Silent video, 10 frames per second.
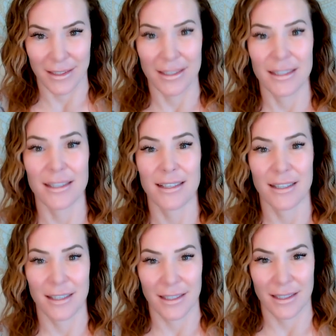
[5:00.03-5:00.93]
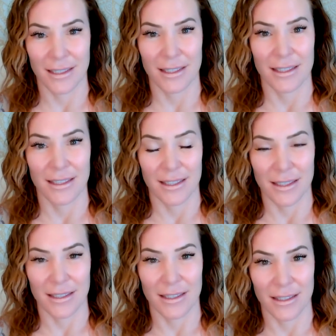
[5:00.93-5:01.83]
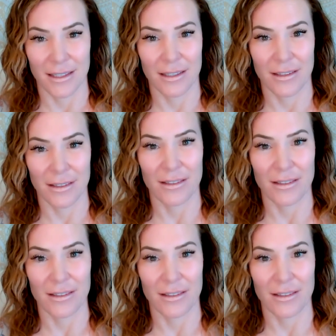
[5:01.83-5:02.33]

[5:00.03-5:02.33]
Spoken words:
(silent)